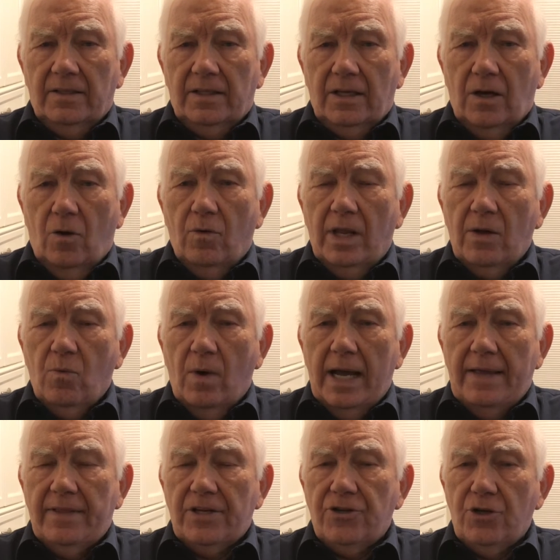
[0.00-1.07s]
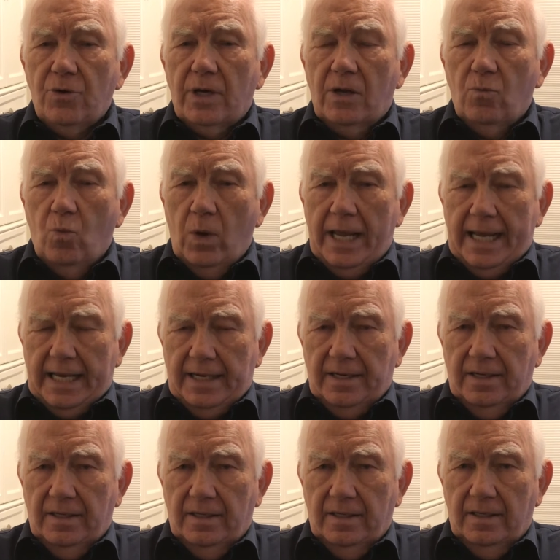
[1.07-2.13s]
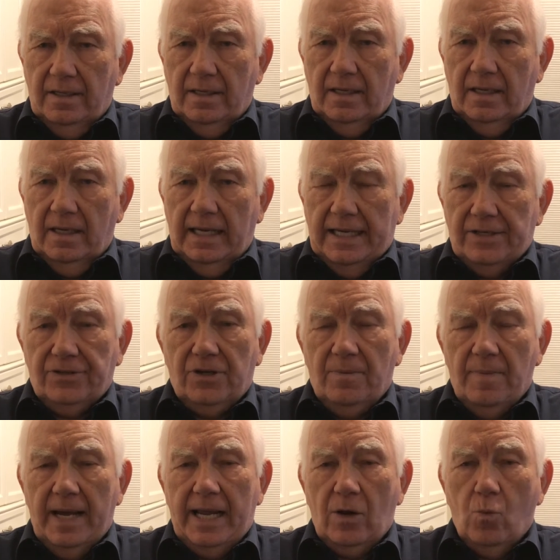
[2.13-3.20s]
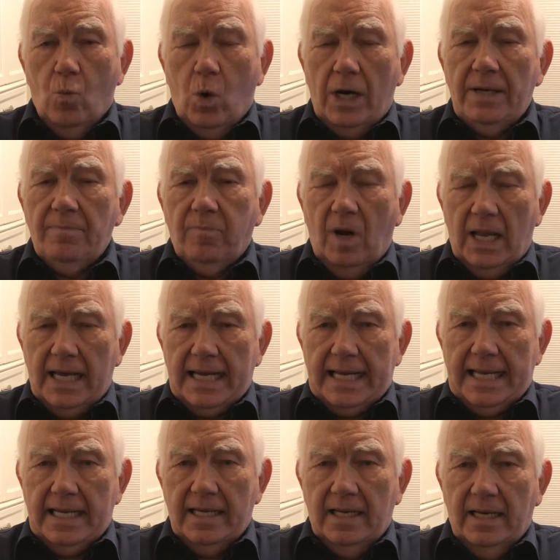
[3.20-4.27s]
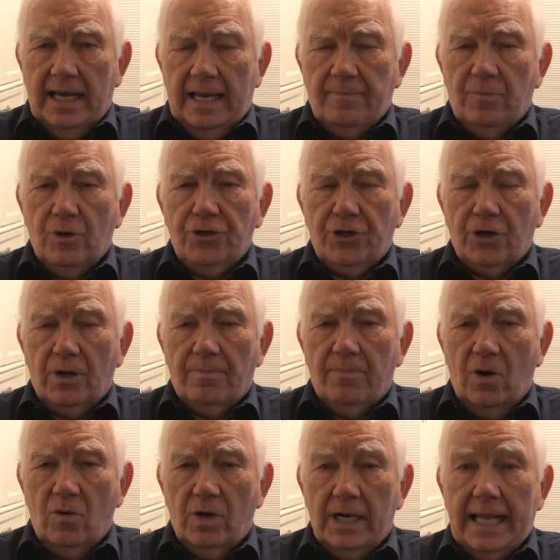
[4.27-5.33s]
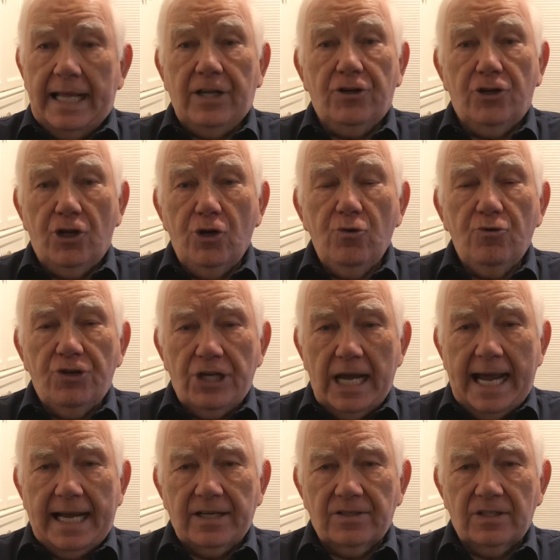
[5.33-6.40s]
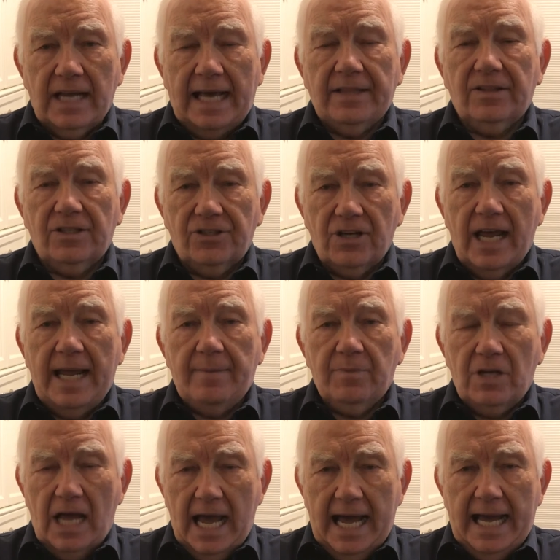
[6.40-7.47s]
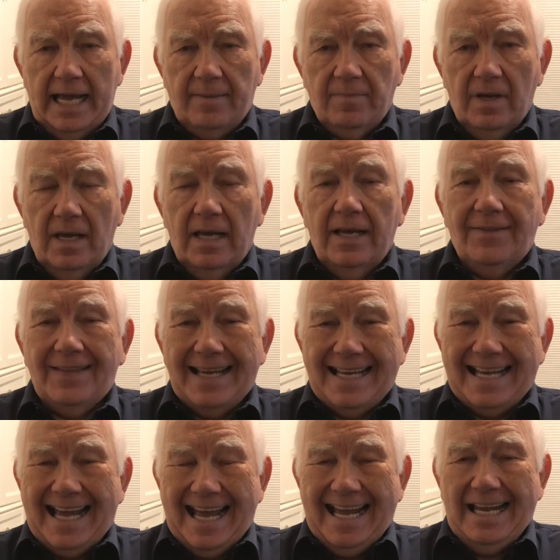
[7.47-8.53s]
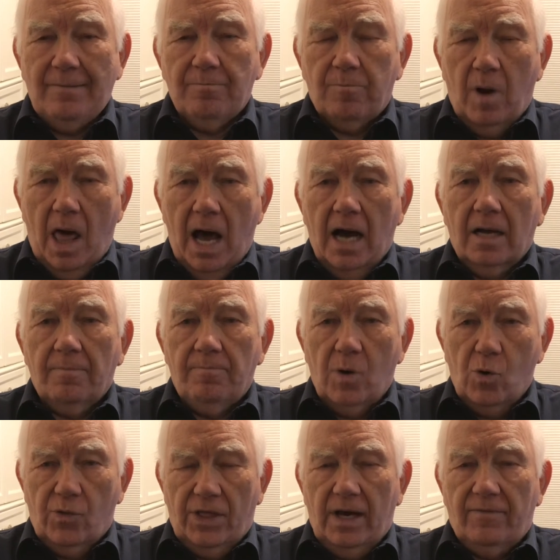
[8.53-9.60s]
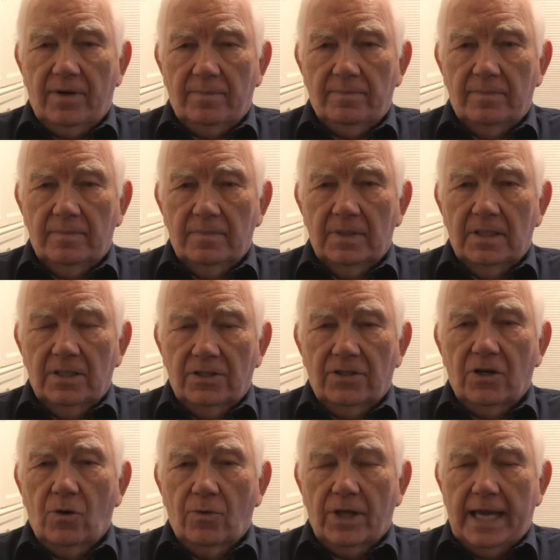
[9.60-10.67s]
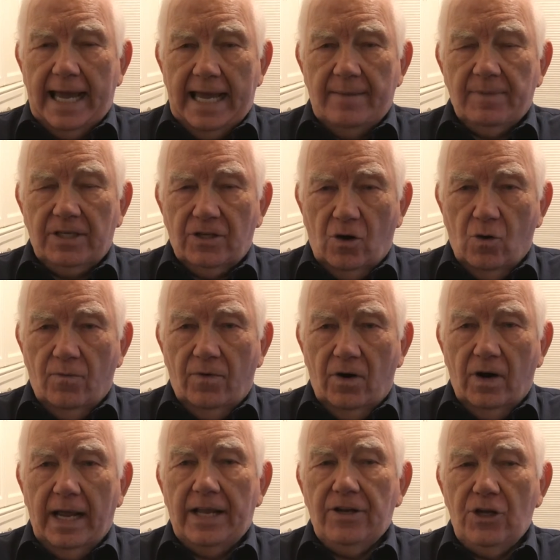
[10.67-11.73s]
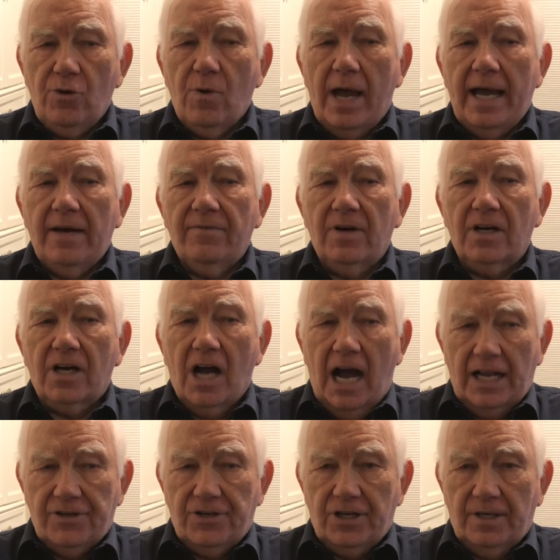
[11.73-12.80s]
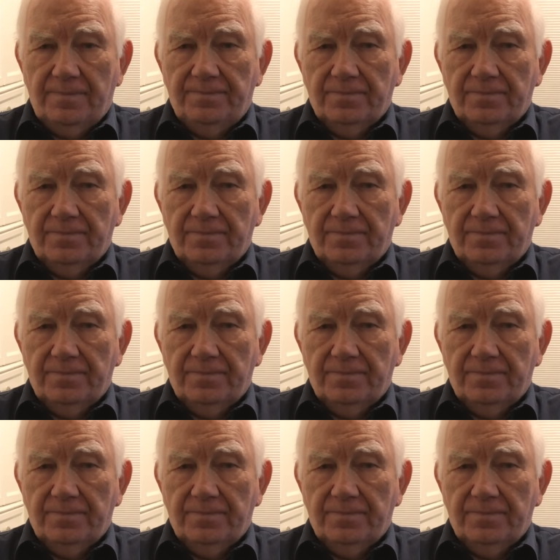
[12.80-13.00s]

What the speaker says: The only way that you can win is to make one play and put your opponent in 2 checks at the same time. They can't block both of them. So the game is over and you have a gotcha.